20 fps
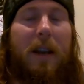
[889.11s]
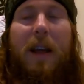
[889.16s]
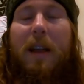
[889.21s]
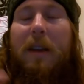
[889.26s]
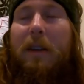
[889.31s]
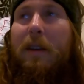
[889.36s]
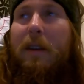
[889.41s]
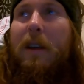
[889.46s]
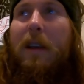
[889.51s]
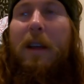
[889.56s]
I
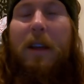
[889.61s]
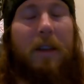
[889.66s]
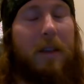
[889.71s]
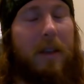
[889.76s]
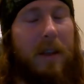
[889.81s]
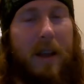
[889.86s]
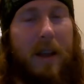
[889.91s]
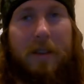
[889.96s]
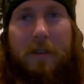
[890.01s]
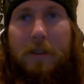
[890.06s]
know
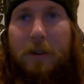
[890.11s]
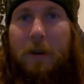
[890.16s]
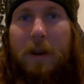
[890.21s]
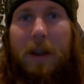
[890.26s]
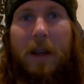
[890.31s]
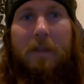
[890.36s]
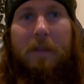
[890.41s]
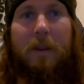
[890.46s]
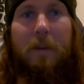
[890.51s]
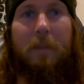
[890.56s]
you guys
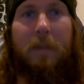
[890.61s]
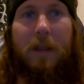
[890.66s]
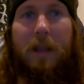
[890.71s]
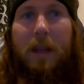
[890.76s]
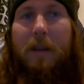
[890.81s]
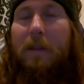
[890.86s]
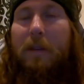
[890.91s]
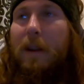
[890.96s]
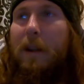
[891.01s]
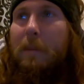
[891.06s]
don't have to
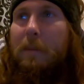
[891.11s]
believe it.